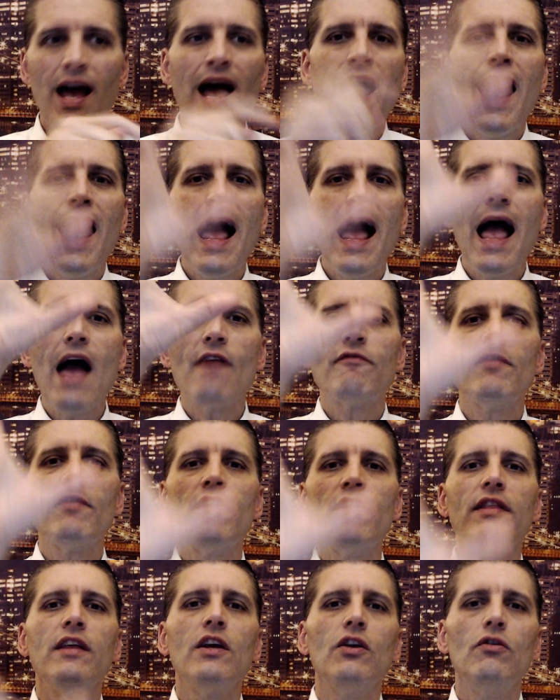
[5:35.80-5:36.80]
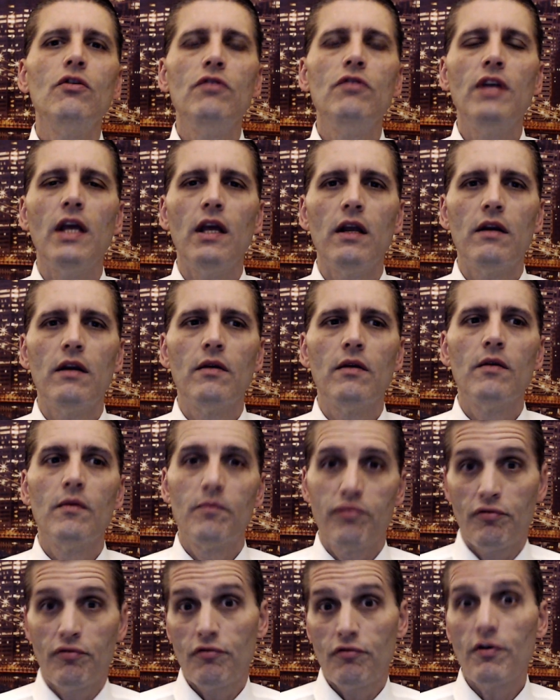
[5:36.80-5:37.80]
everything you need
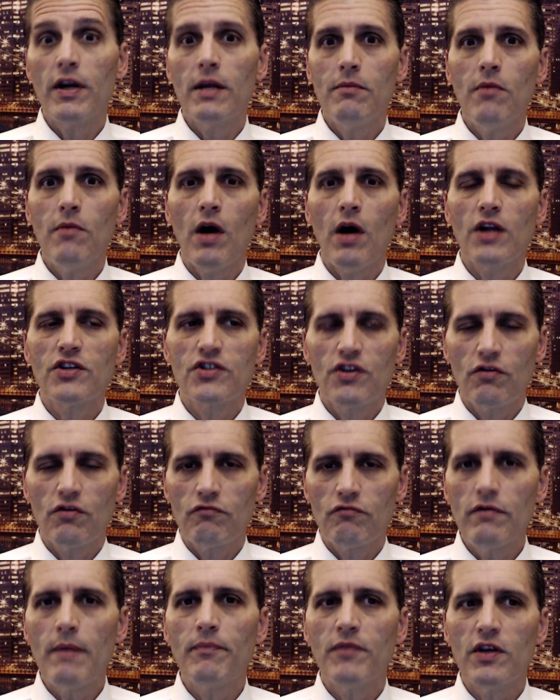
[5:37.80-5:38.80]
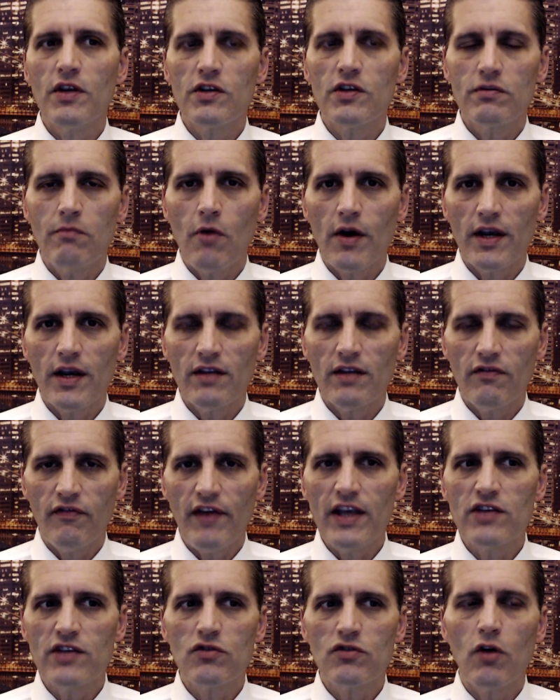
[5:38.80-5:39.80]
pretty much to rip this market's face
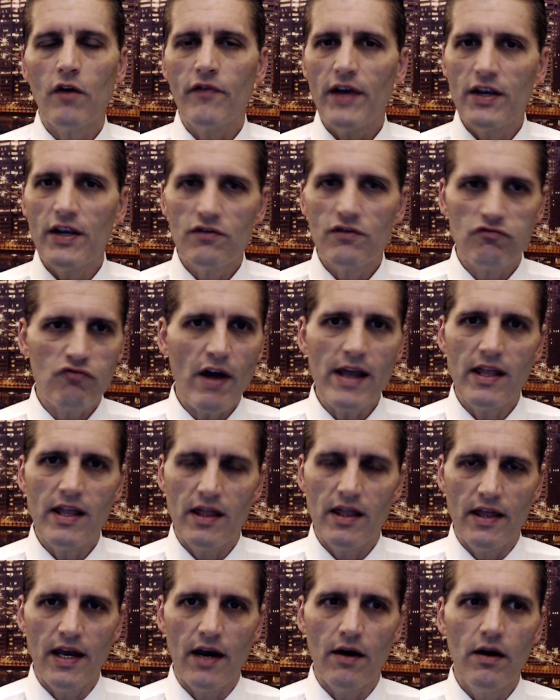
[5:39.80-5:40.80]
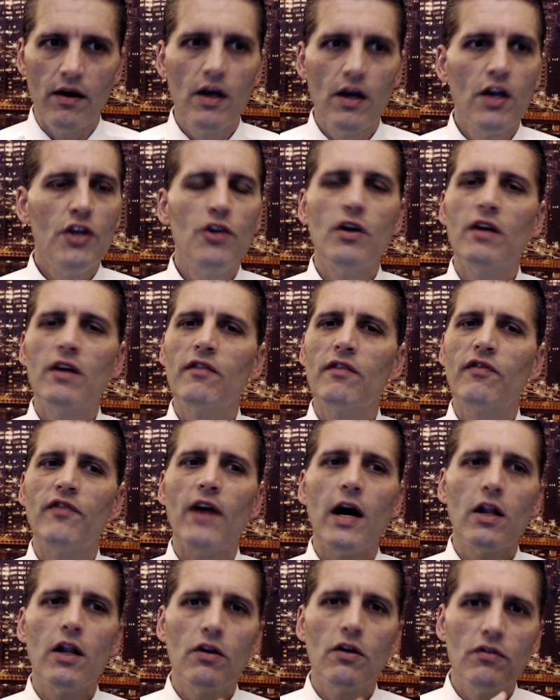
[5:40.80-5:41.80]
off is right there. You can
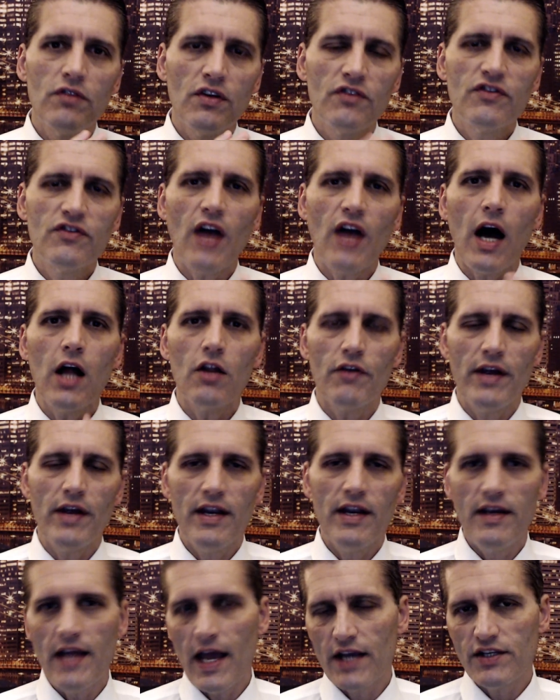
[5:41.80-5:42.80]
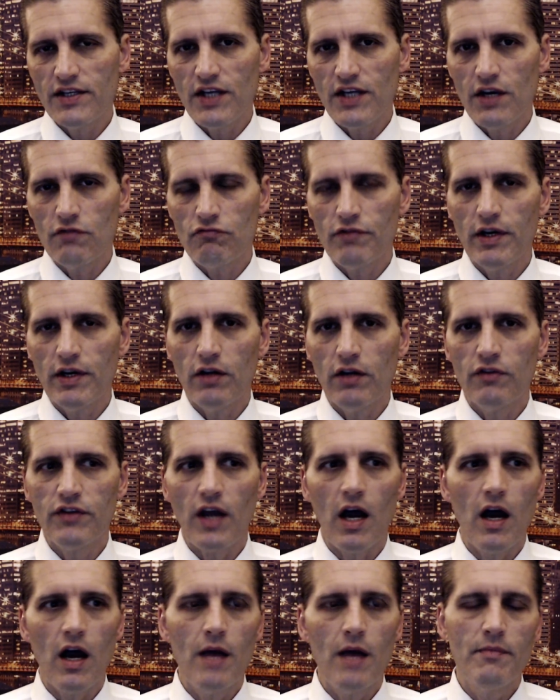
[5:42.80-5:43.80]
follow the dollar index in real time,
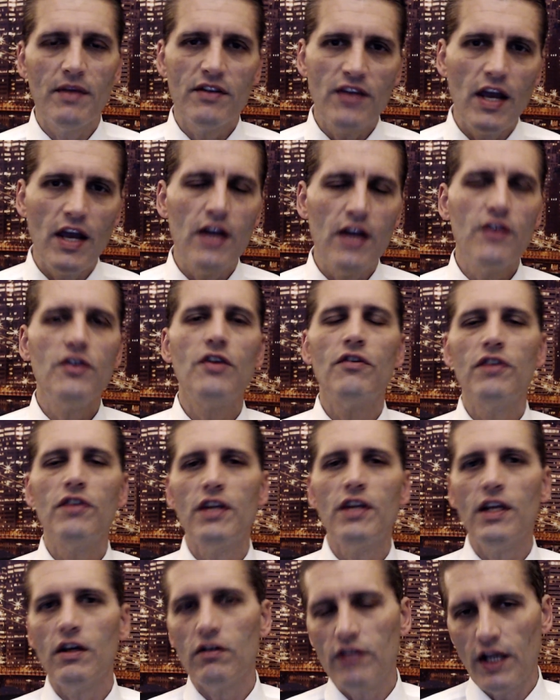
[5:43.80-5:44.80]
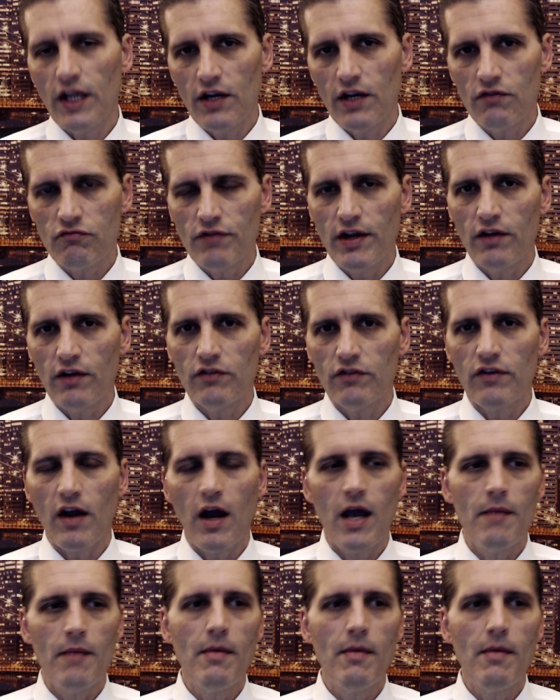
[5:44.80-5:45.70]
the 10-year yield in real time.